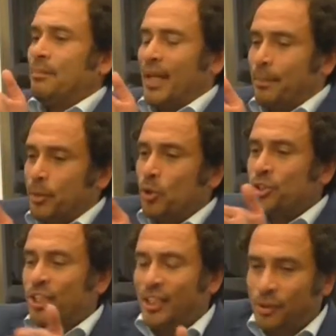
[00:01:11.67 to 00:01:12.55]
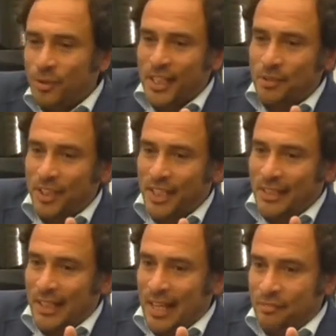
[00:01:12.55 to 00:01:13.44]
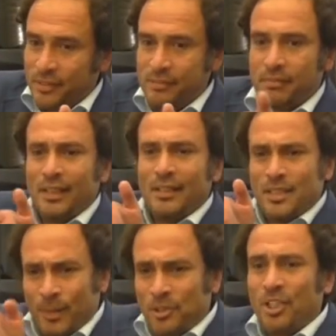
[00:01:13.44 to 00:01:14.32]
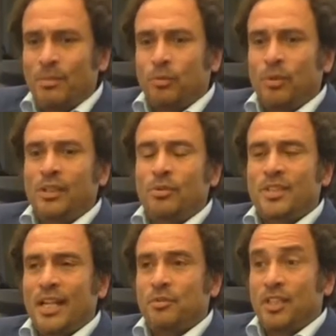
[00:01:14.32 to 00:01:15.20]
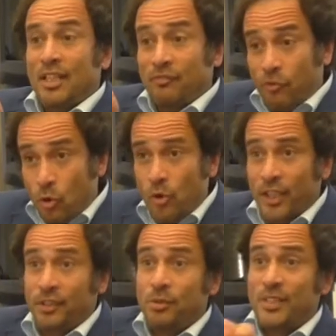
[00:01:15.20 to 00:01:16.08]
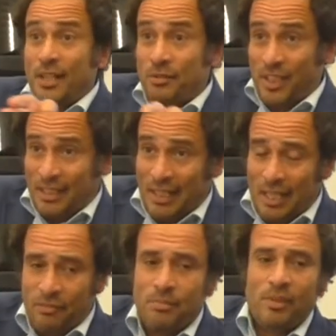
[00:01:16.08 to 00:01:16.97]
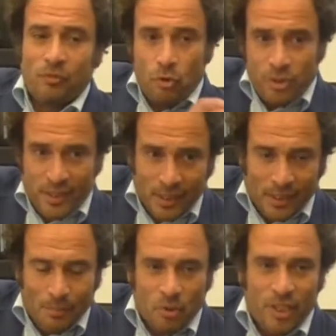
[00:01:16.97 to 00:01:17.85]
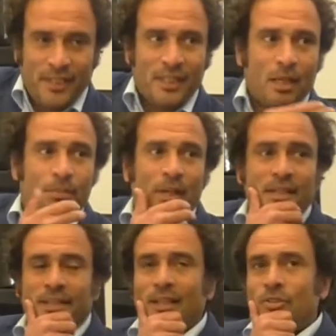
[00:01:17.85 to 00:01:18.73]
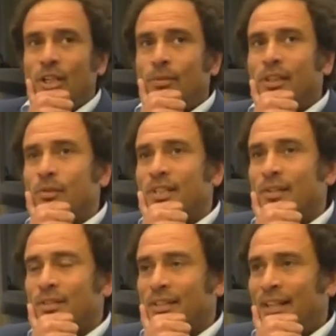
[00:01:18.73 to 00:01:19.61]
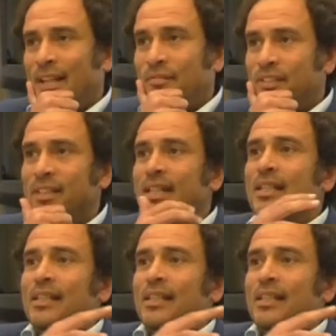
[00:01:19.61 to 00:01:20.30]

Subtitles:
Approaching 2011, especially between 2004 and 2011, before the democratic uprising in January 2011,